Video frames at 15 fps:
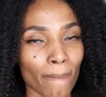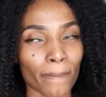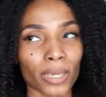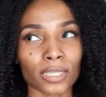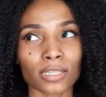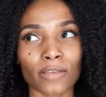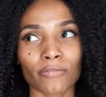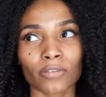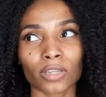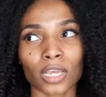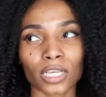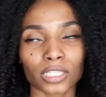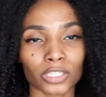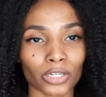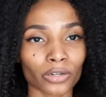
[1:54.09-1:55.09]
because I feel
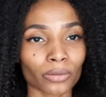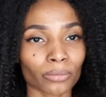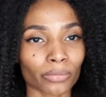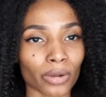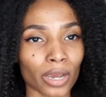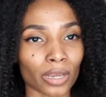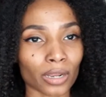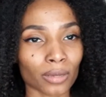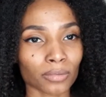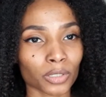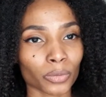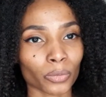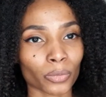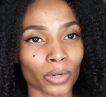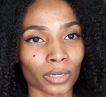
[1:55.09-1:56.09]
like certain
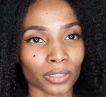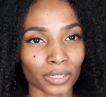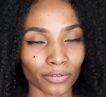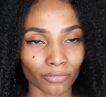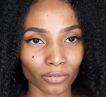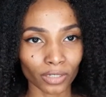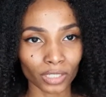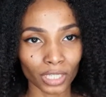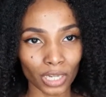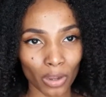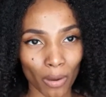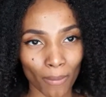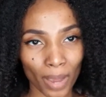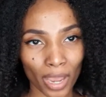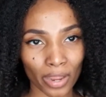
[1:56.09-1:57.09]
products work differently
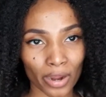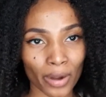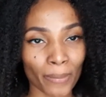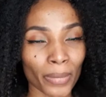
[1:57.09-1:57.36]
on my hair,